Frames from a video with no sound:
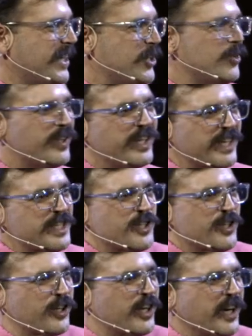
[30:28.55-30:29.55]
You think
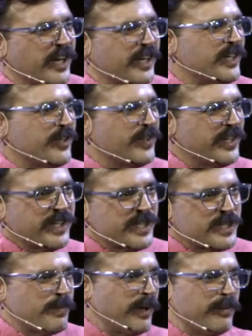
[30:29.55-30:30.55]
it's your gut. You think
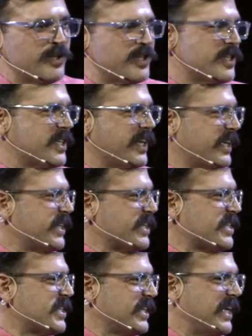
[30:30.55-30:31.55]
it's maybe just like
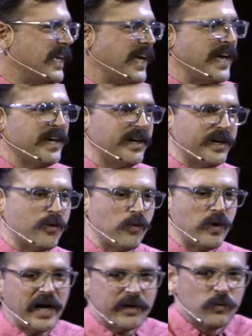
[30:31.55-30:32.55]
this innate like
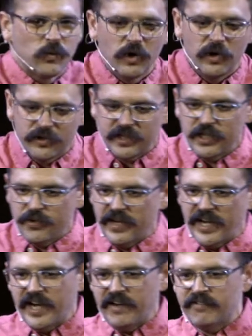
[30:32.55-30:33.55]
right and wrong that
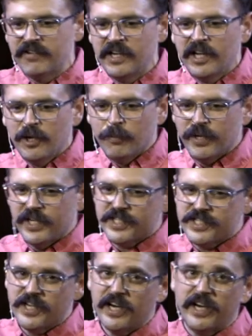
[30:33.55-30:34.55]
you have, but
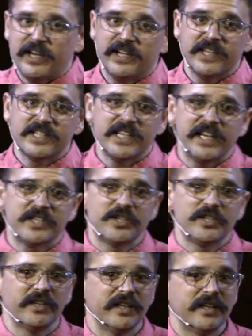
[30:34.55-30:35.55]
it's not. It's
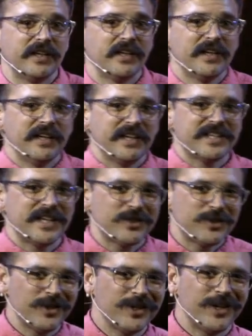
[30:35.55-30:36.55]
actually it's
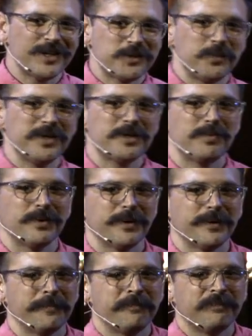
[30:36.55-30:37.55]
actually God's
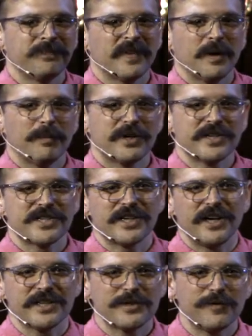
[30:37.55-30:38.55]
whisper because
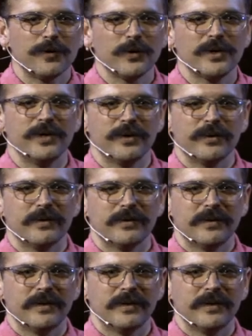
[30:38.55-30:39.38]
God's for you.